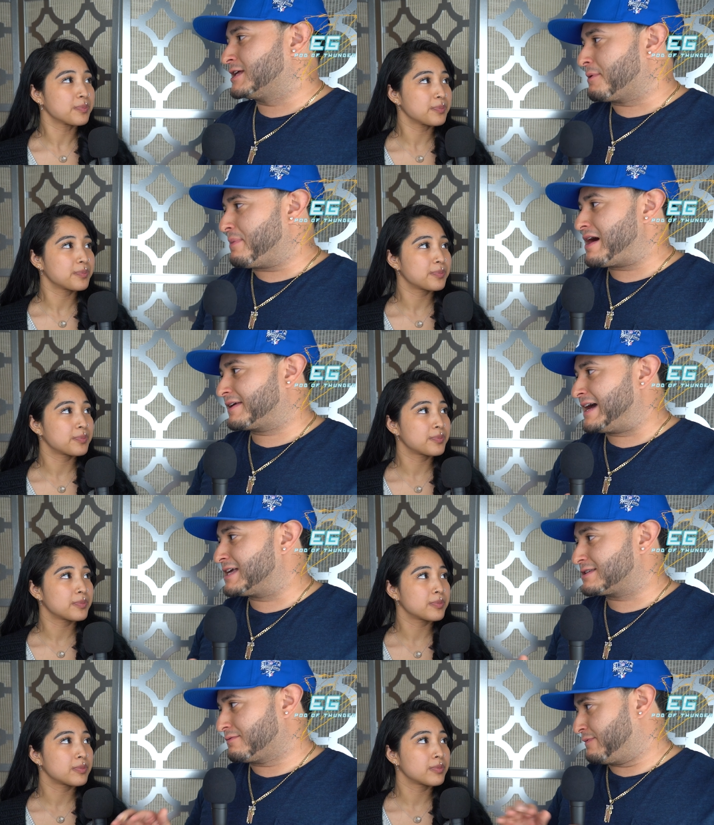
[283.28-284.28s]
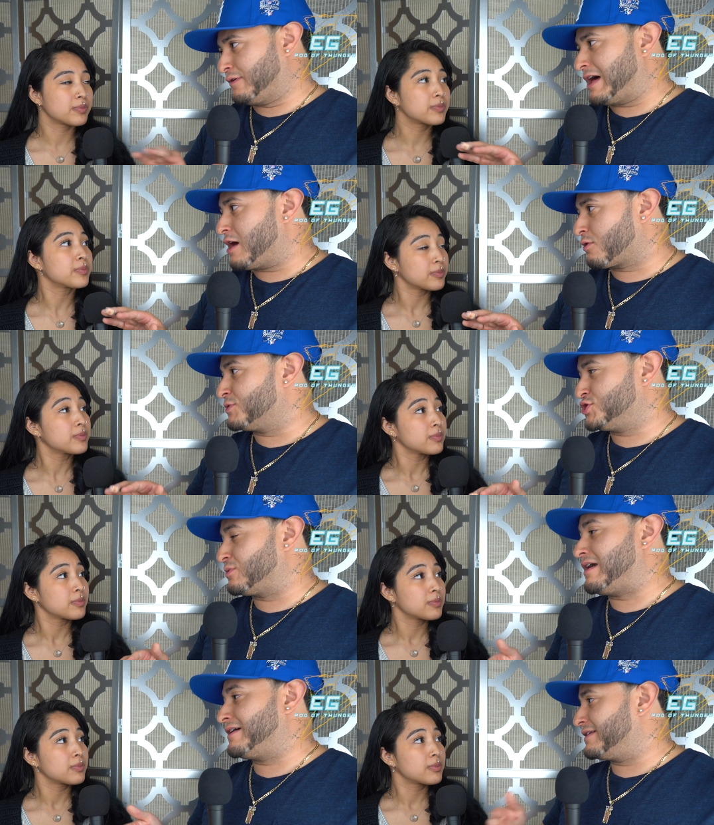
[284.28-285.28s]
Speaker 1: to set up a podcast full hour with you
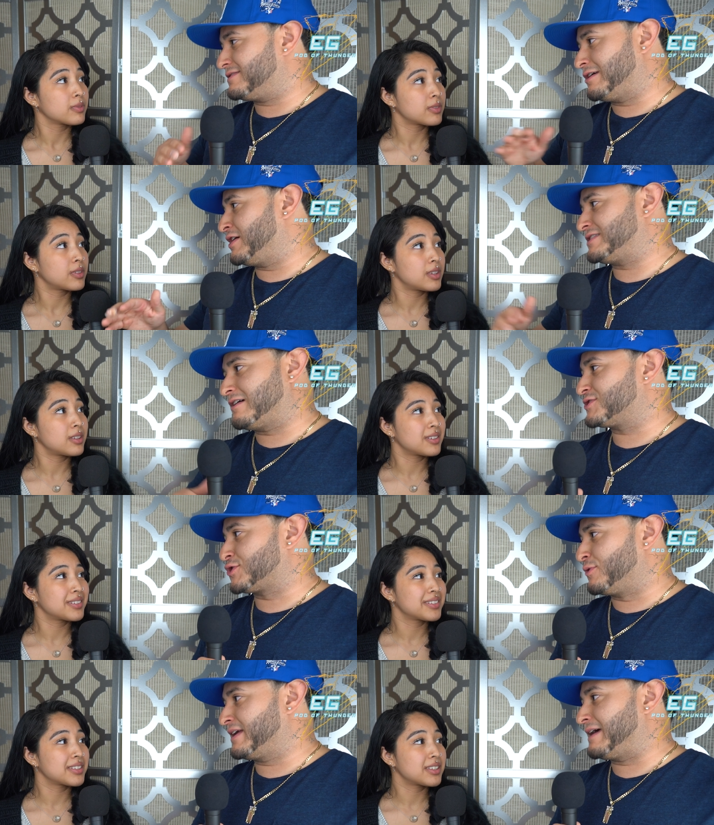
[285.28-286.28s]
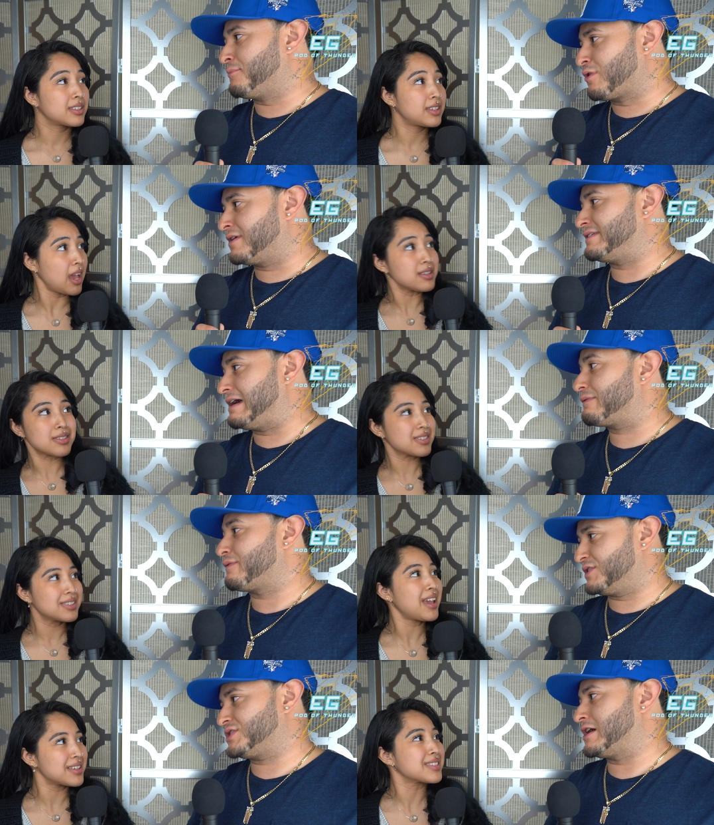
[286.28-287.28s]
on and tell your entire story. We can get more yes, in depth for
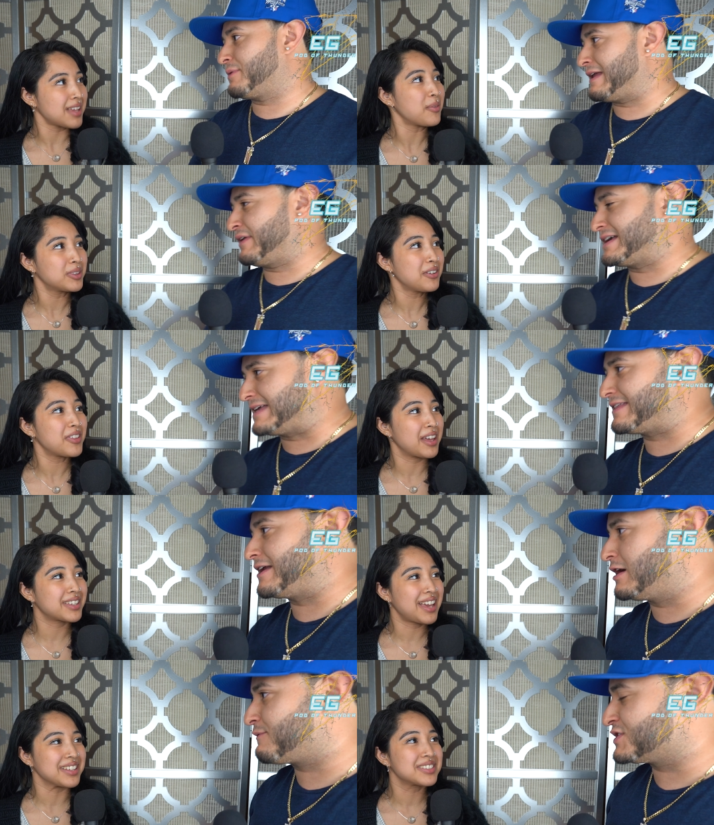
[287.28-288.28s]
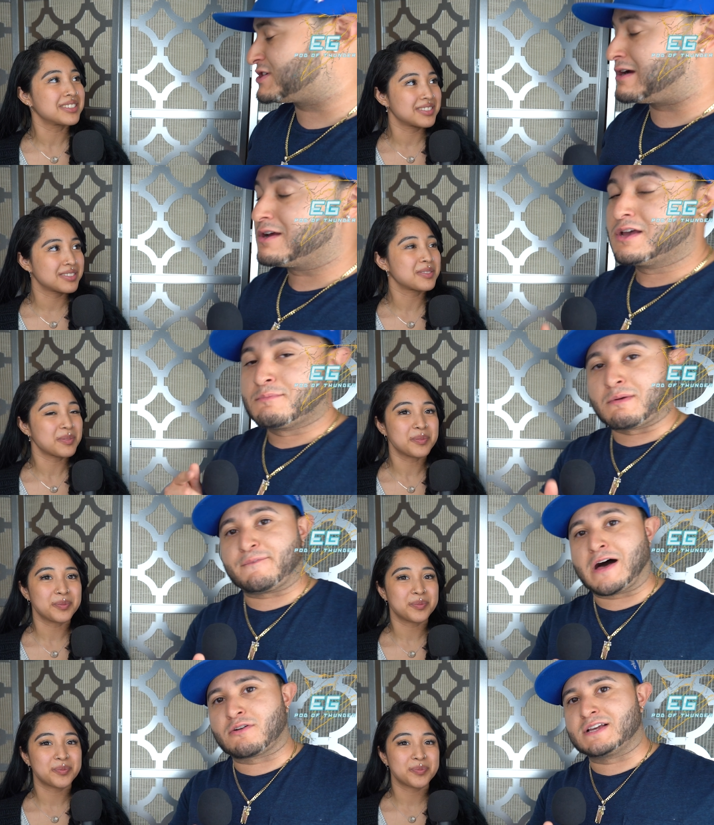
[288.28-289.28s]
yes, sure. We definitely got to set that, up yeah. for sure. Remember,
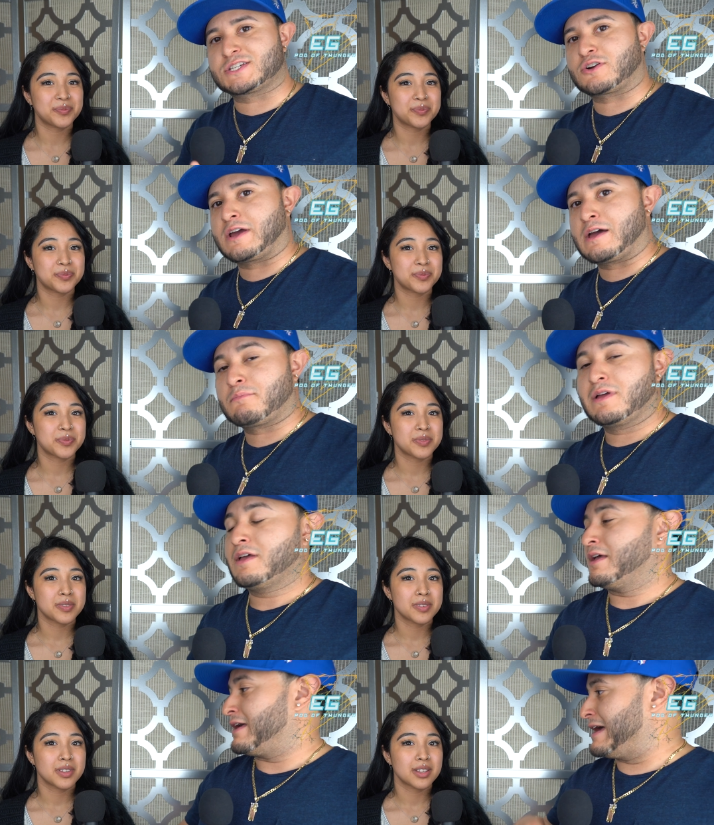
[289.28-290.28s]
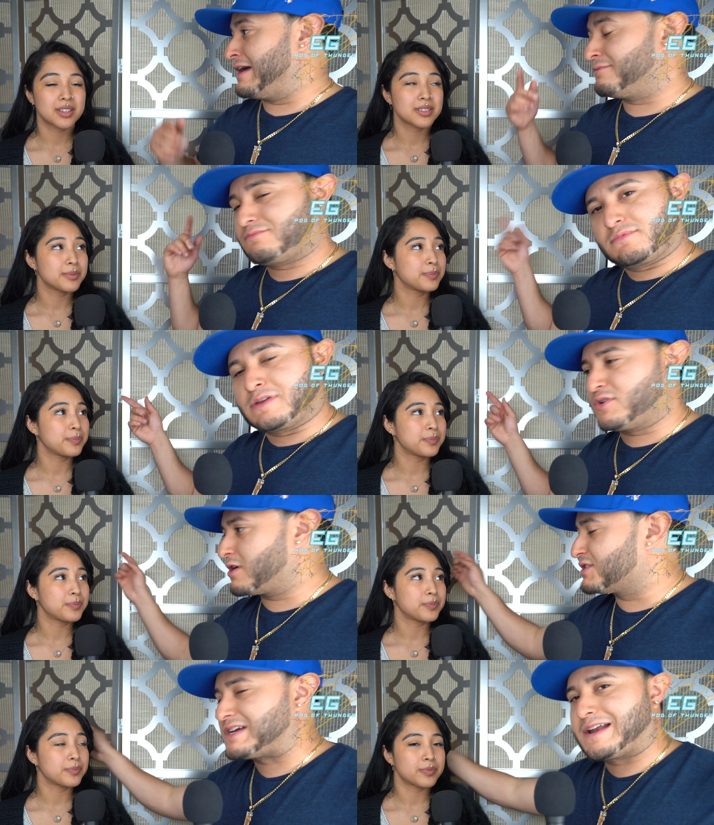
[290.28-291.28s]
follow our Instagram and give your
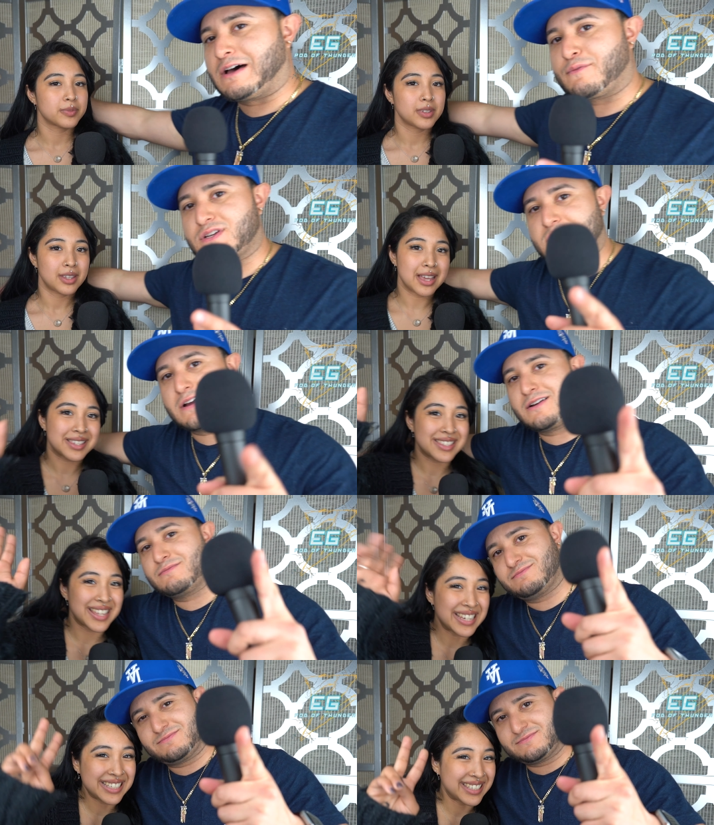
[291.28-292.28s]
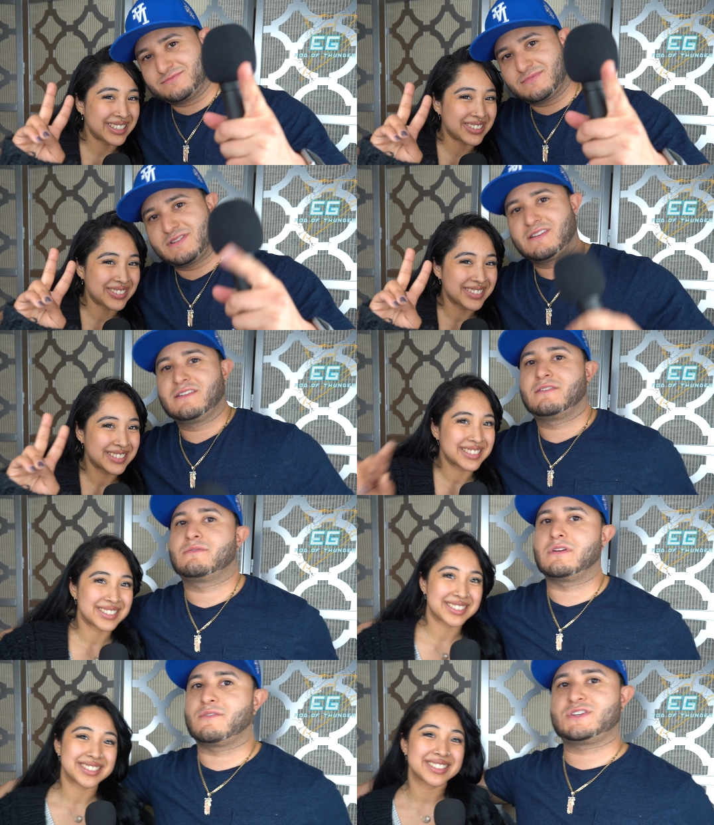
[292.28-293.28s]
girl a shout out for yes, sure. Thank you.
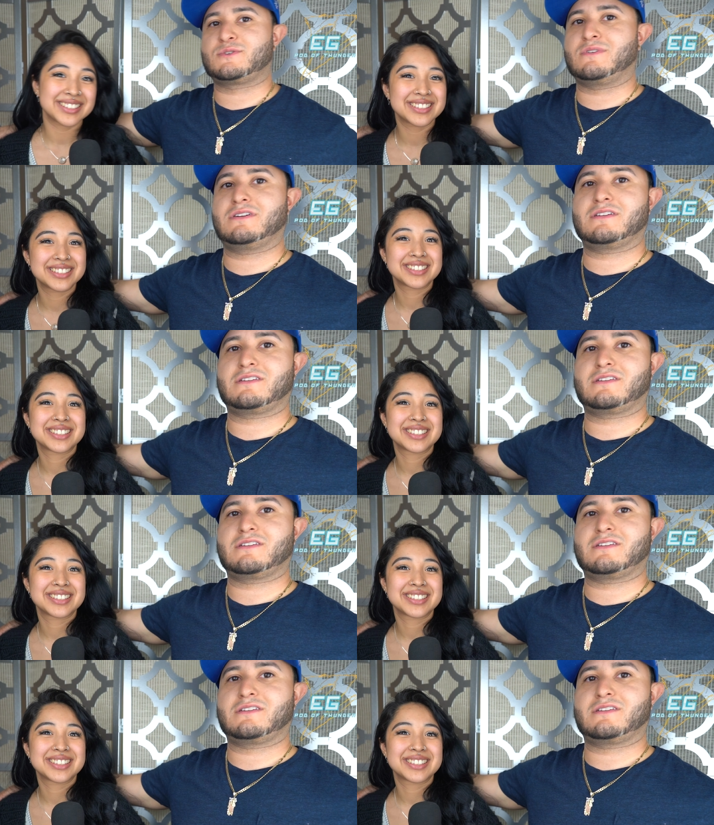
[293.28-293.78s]
Here's you want.